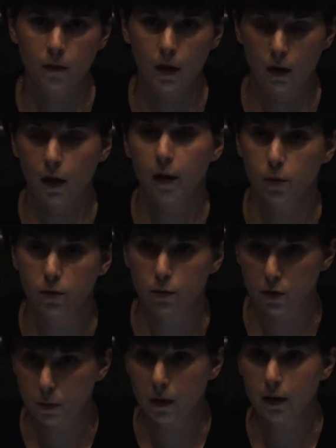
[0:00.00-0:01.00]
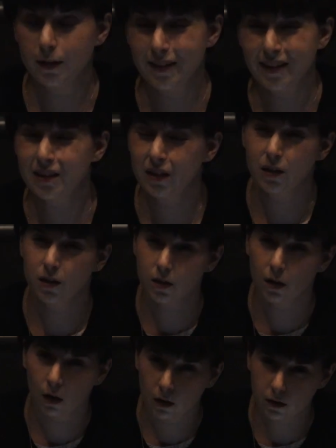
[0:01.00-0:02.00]
And I would have responded, yes, and it
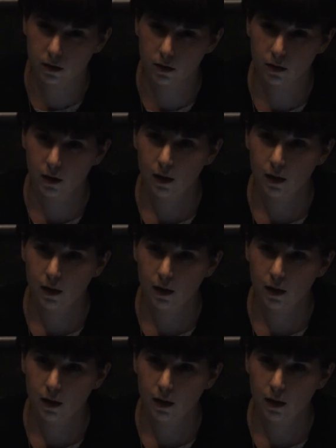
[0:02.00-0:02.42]
sucked.